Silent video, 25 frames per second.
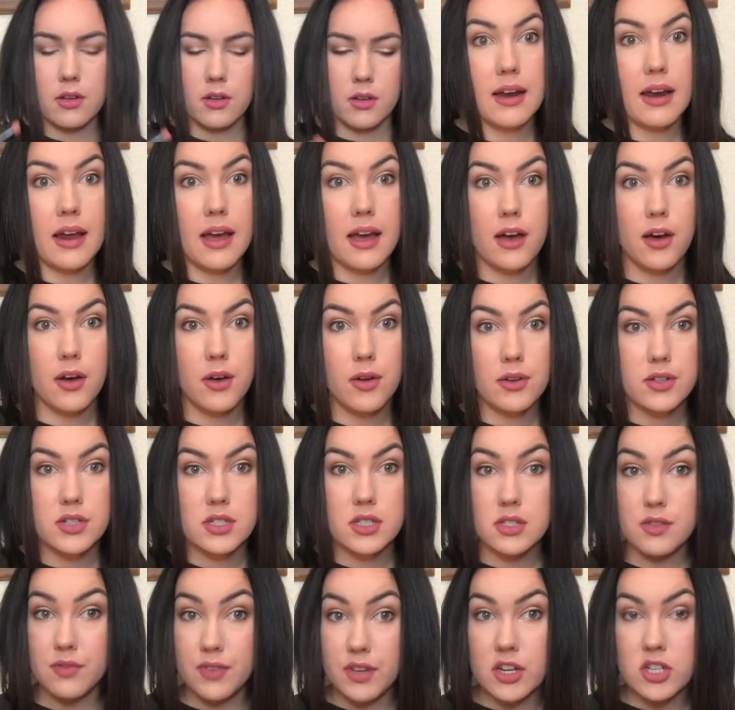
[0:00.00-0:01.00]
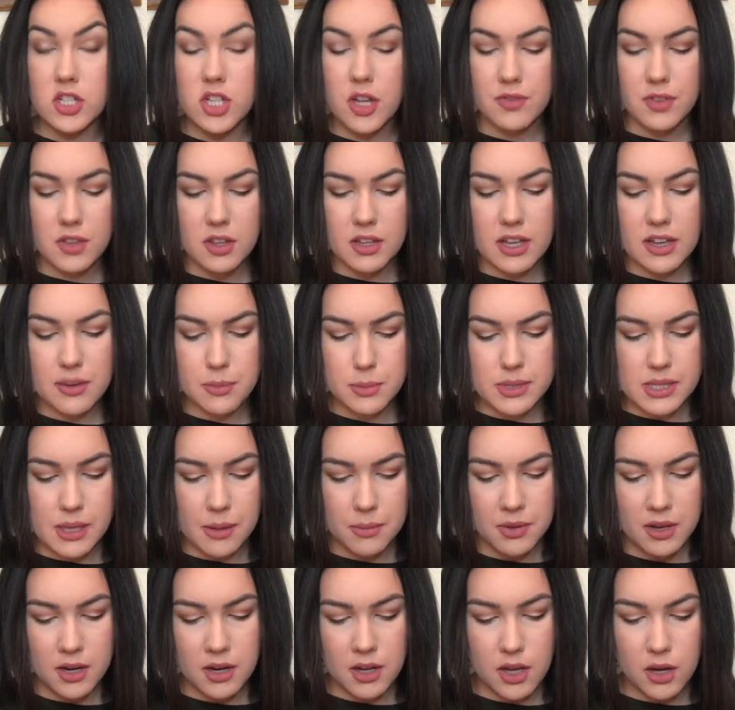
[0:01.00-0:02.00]
Now, just to finish off the lips,
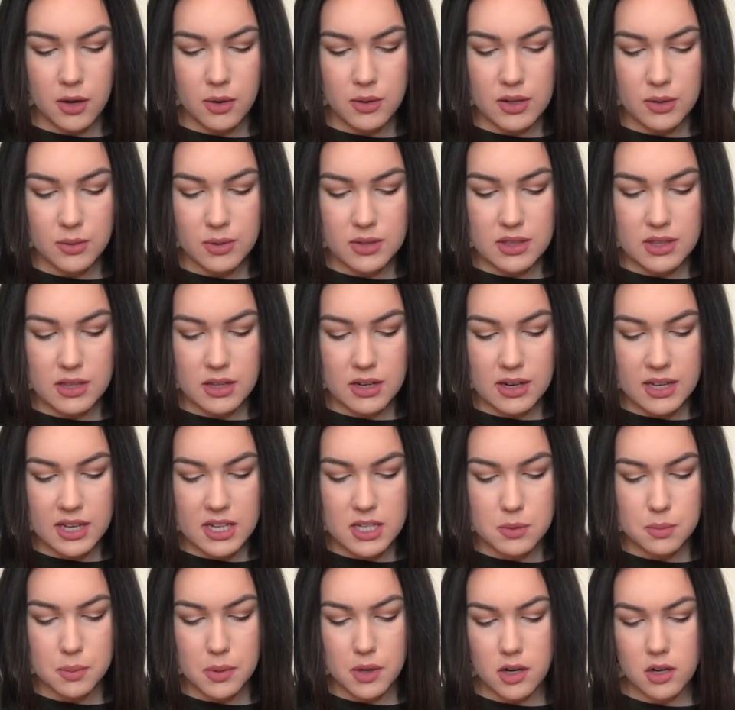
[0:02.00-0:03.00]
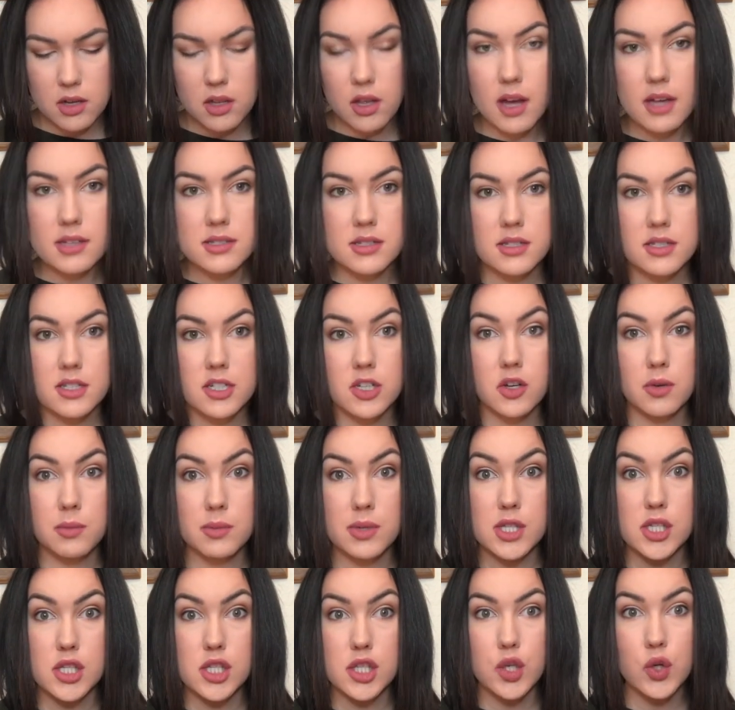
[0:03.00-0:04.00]
I'm going to go in with the NYX Butter Gloss in
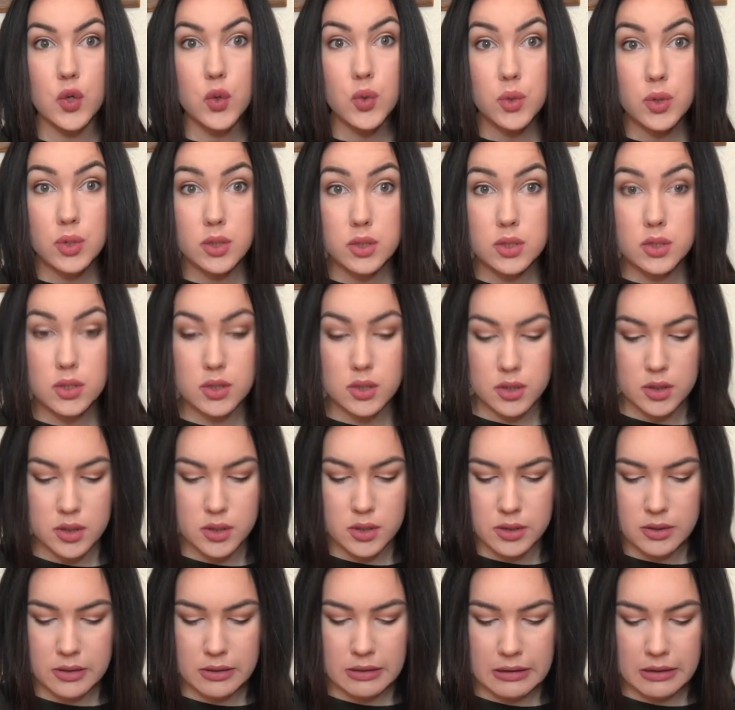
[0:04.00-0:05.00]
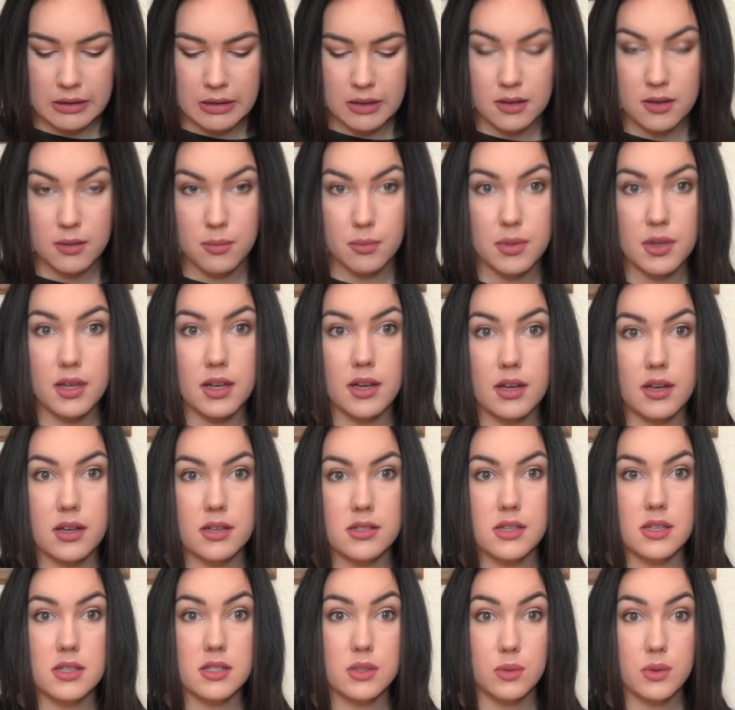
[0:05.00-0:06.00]
Tiramisu
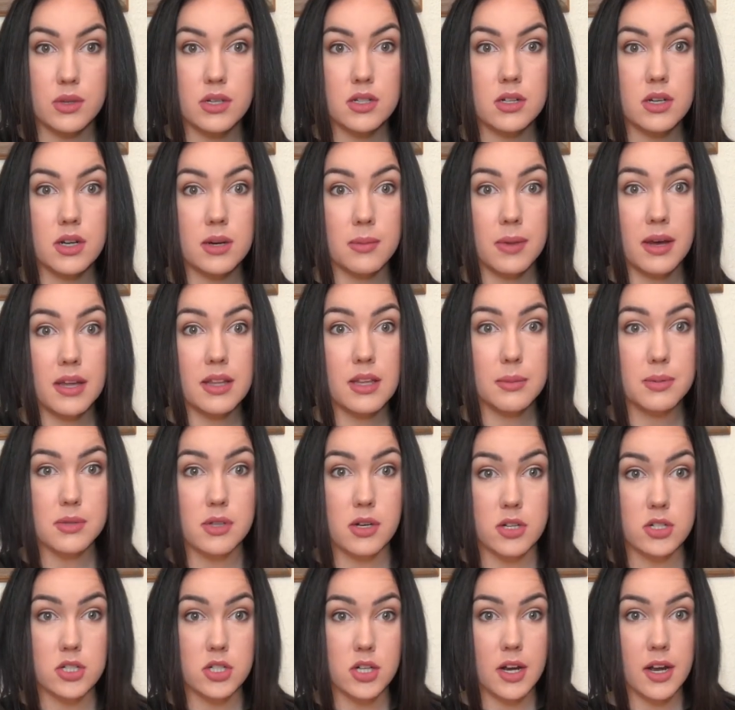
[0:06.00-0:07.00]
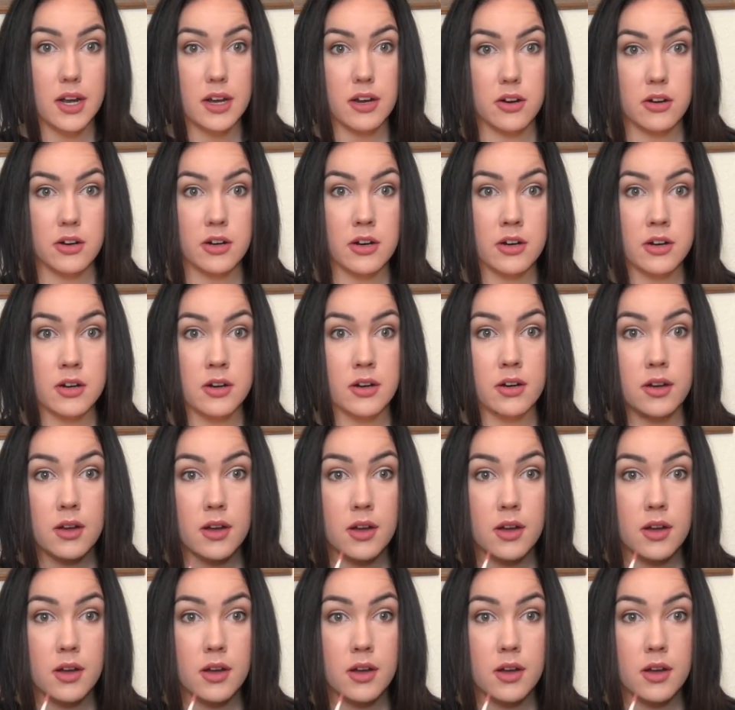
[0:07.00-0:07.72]
because it's winter and my lips are dry, girl.